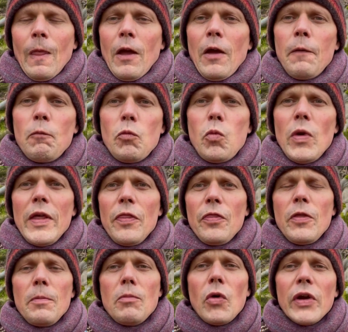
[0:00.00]
And with
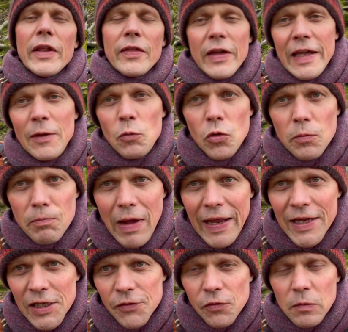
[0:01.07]
the money that he would
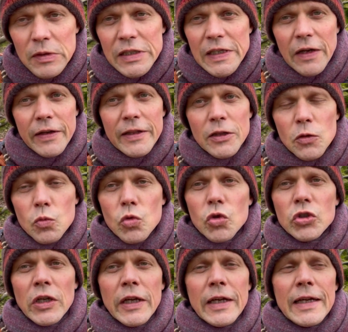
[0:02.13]
make from selling the wood,